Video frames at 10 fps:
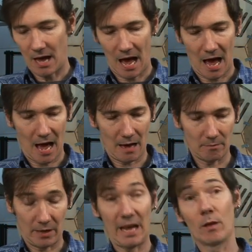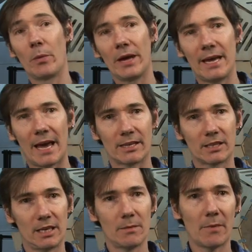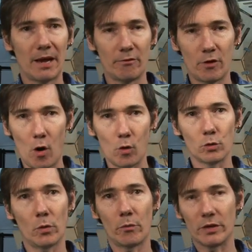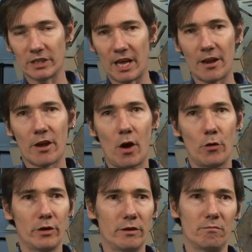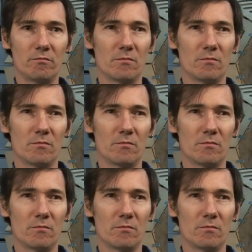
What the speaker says: an LP actually, made of gold, on which they encoded